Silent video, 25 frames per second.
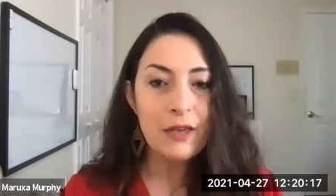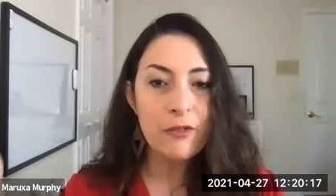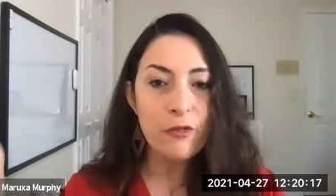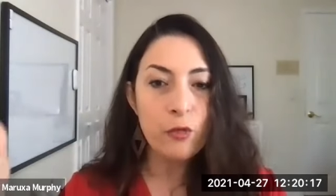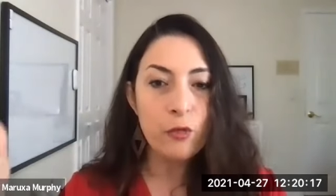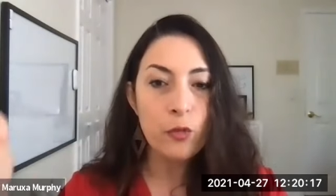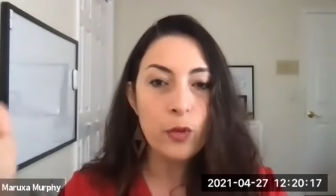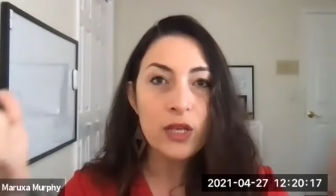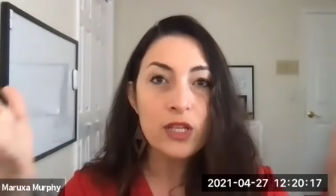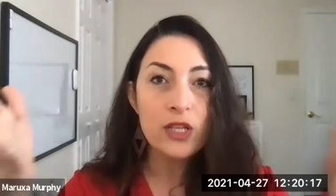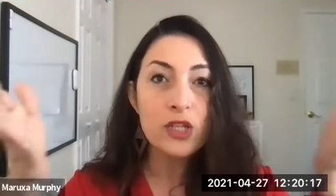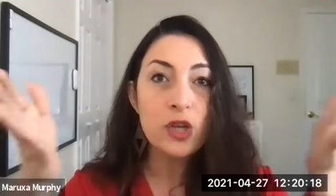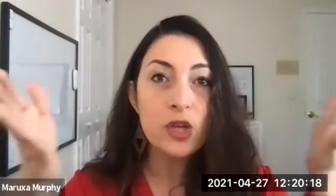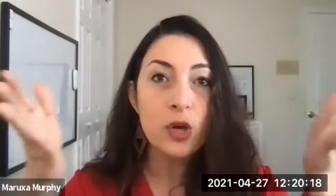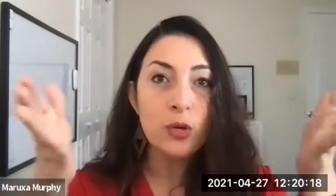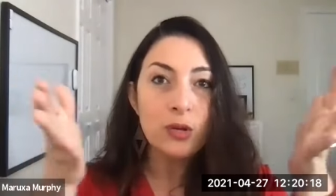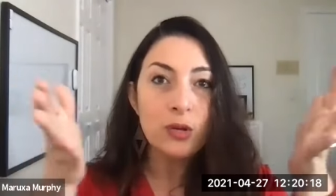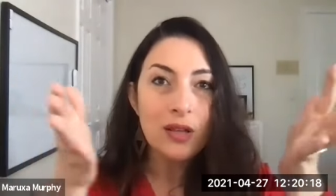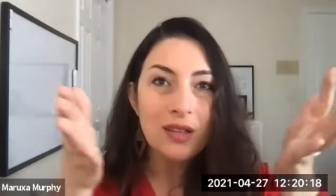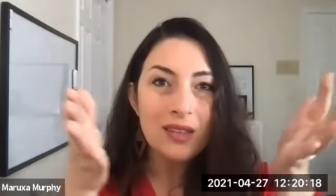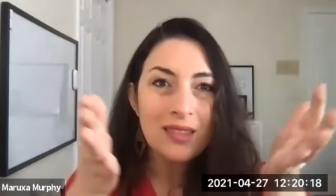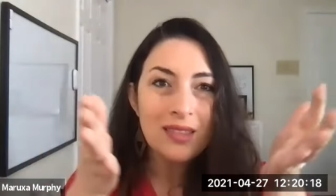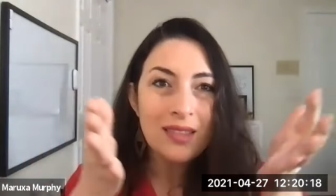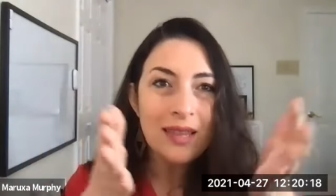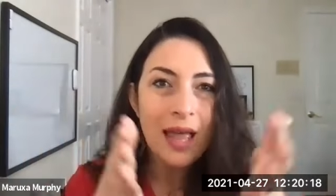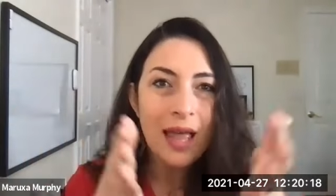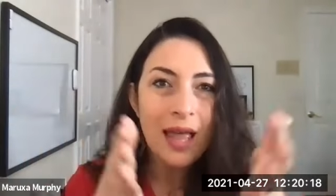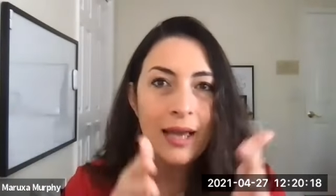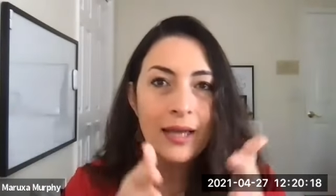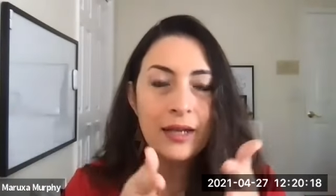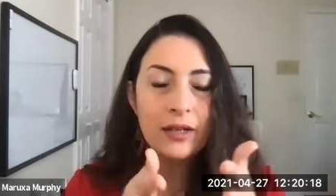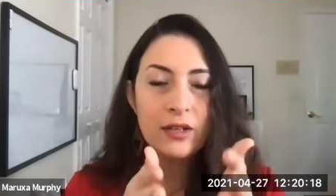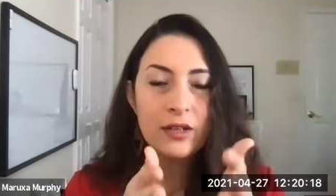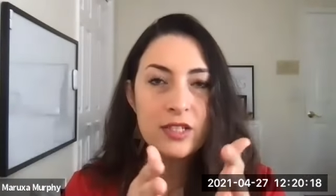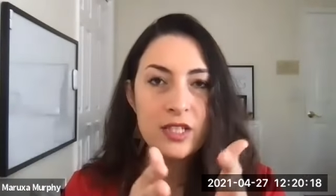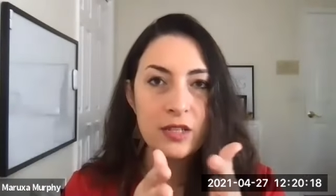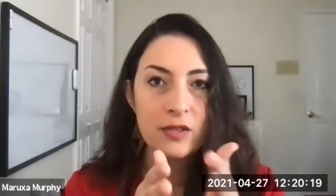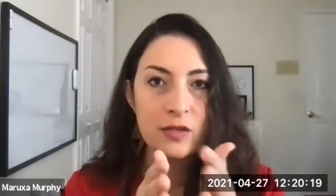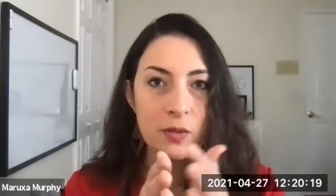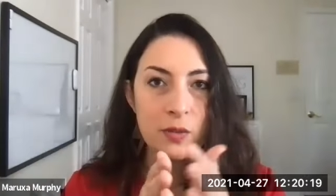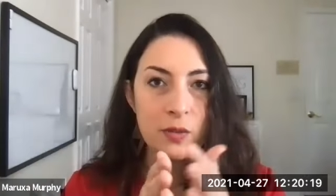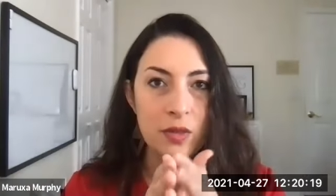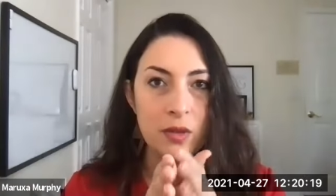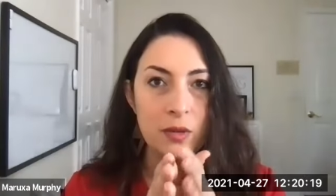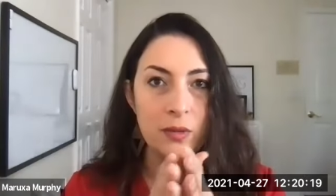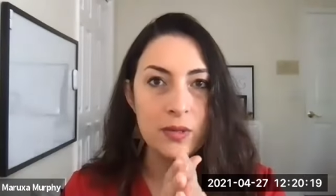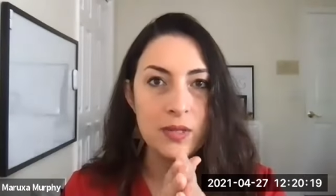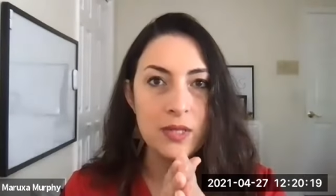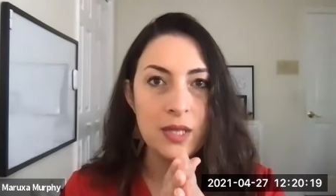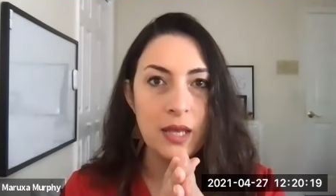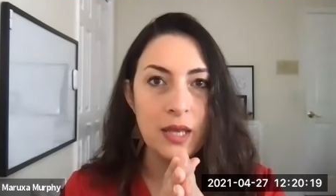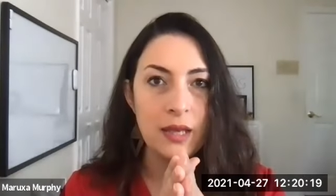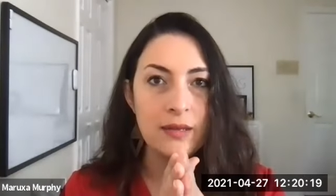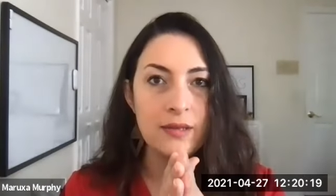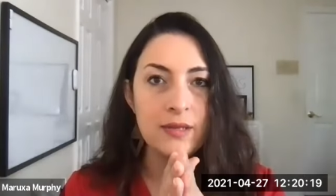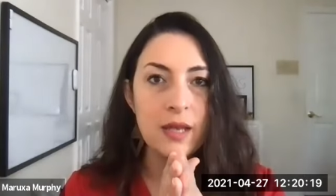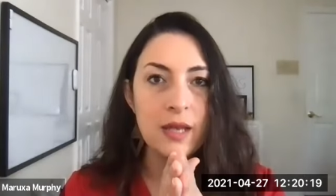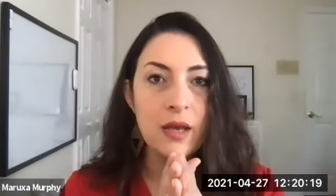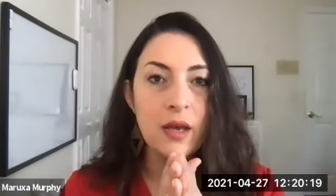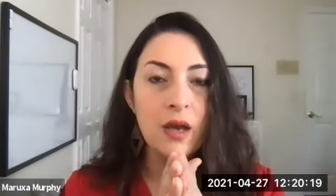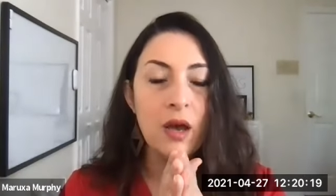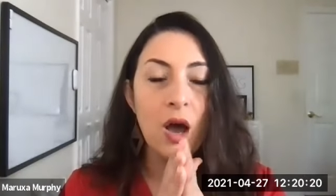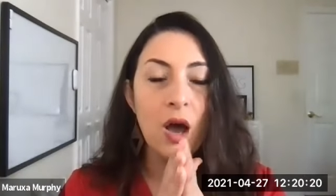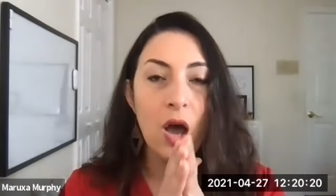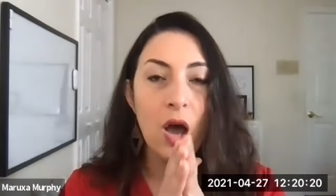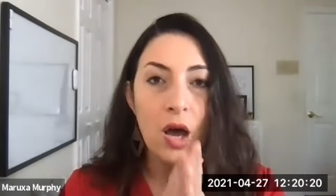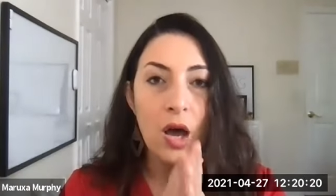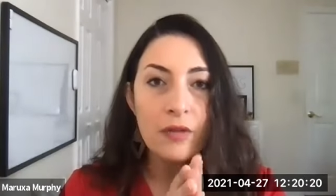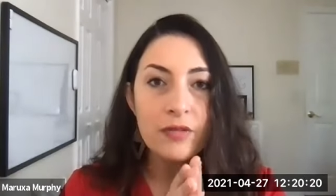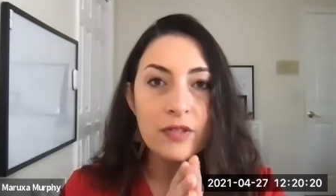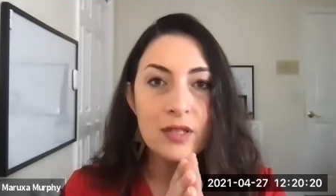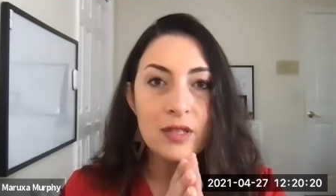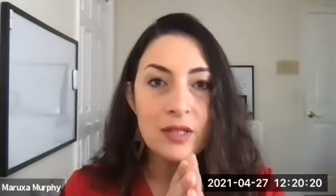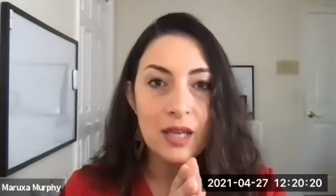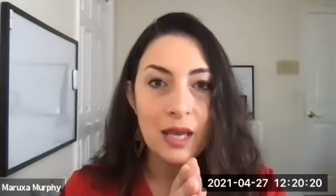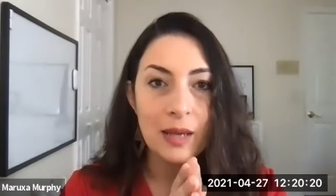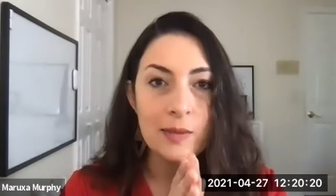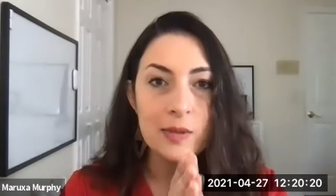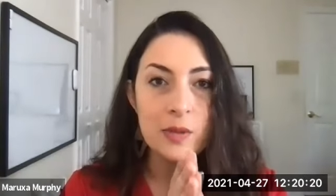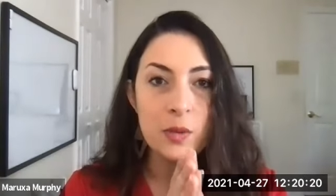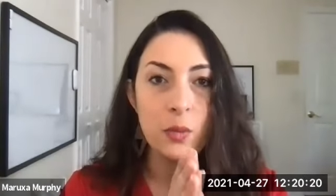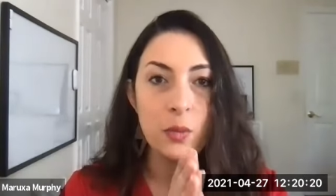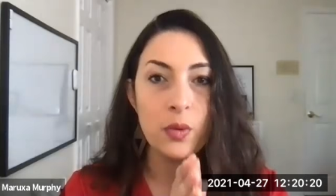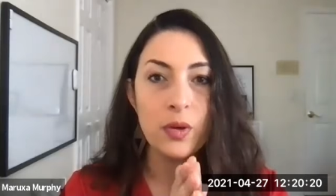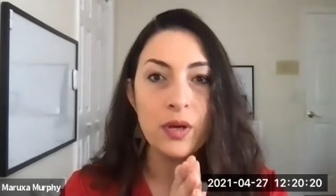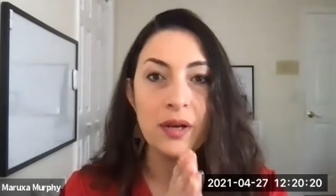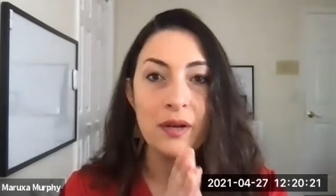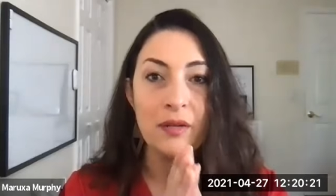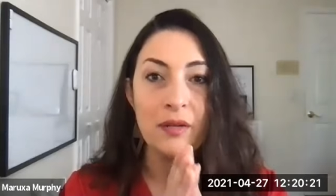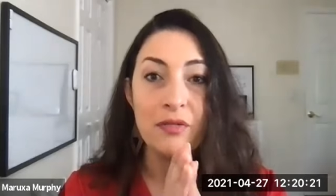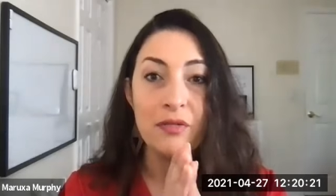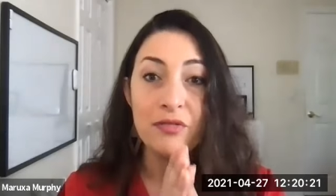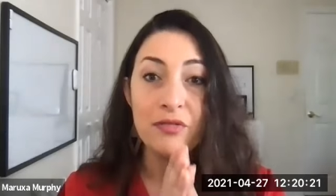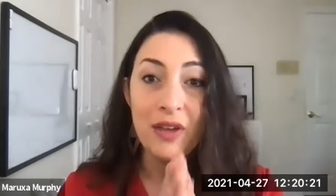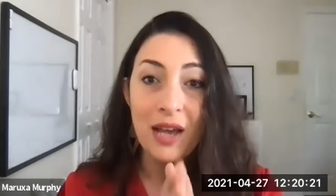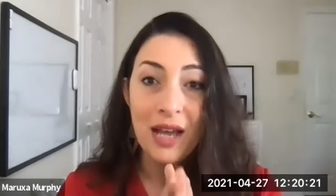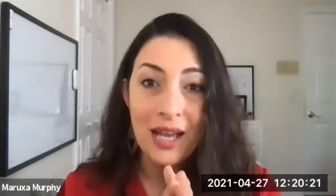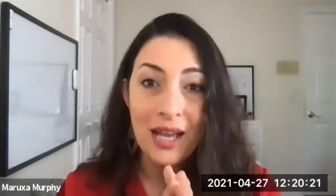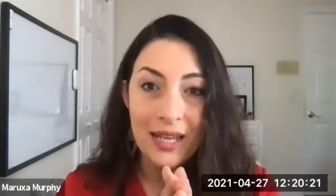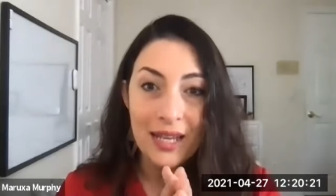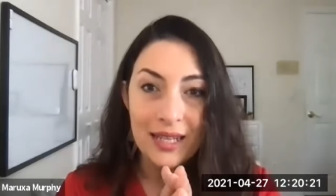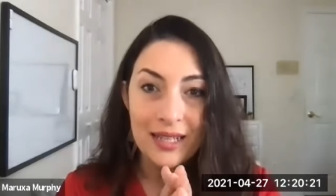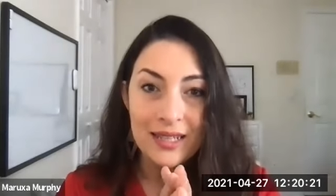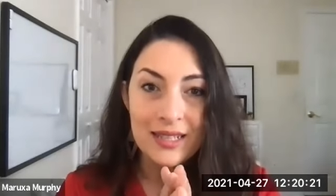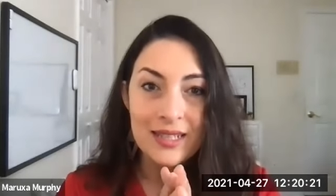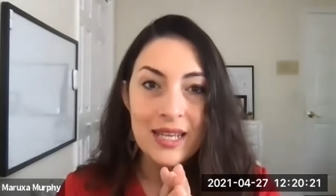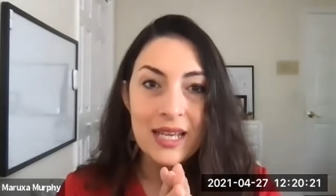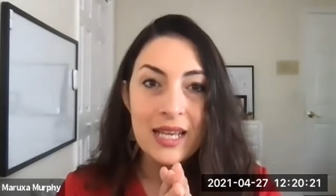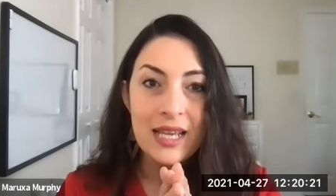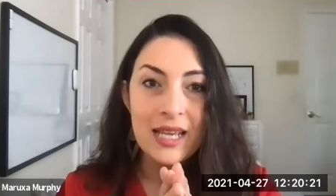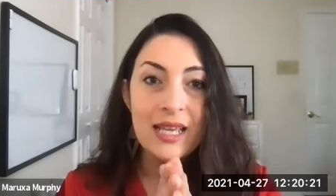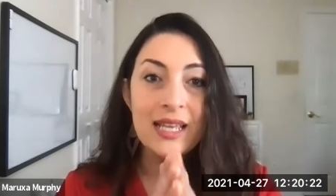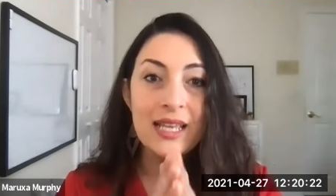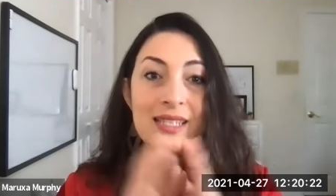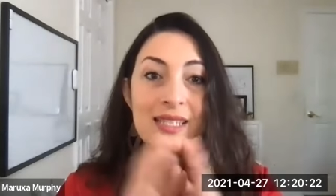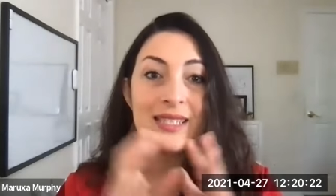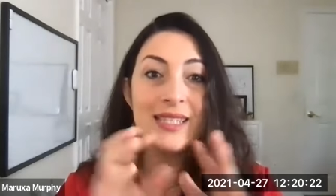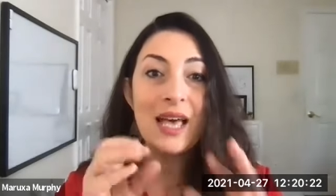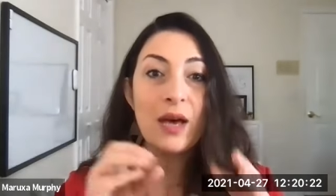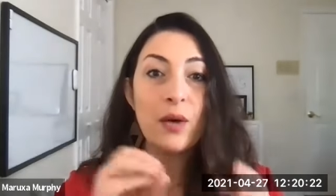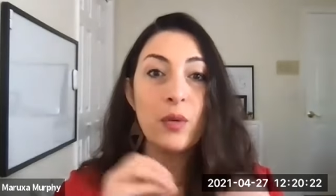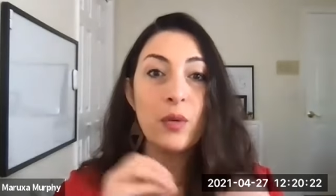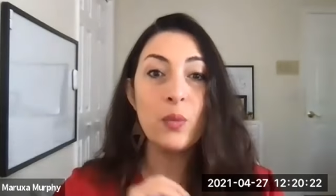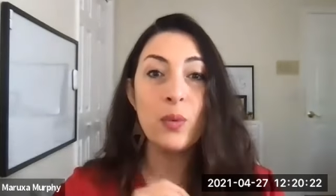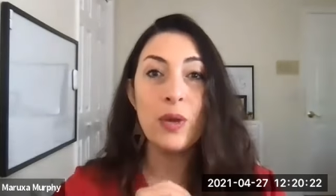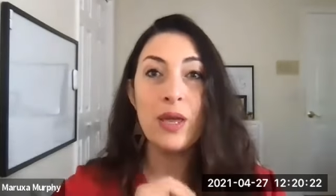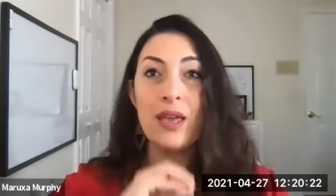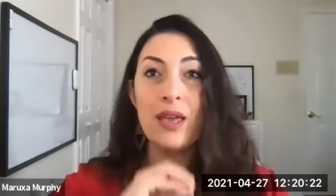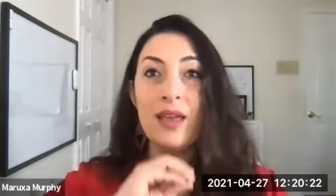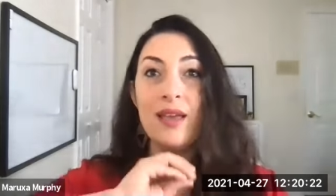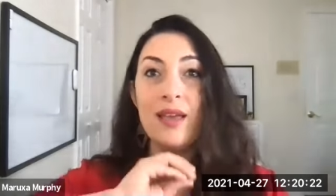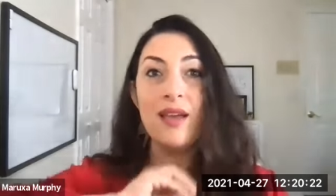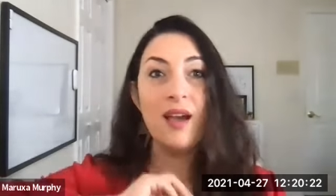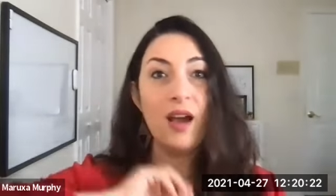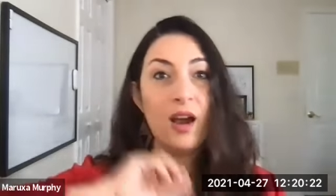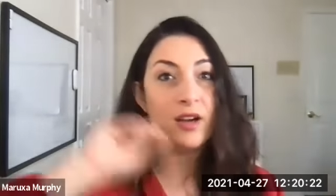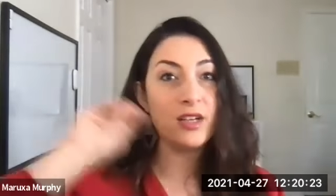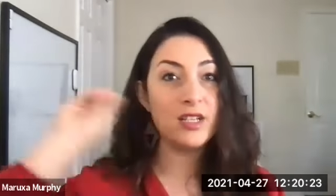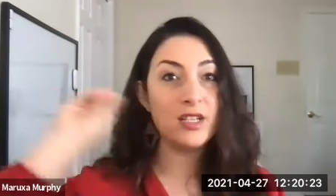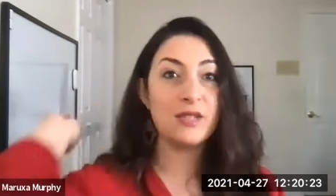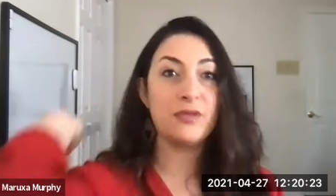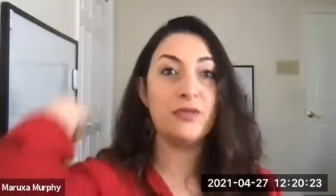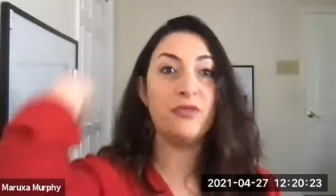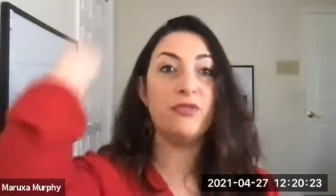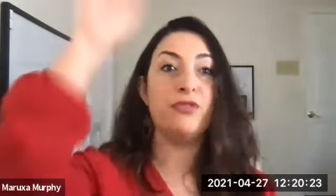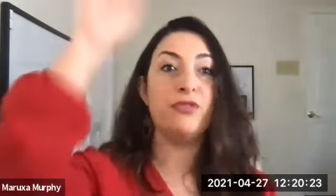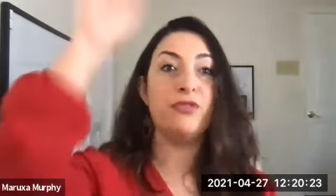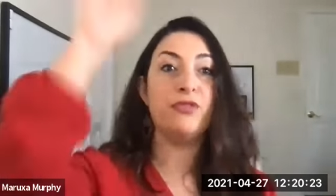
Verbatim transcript: if we don't align ourselves with those things, oftentimes what we're going to find is that we are just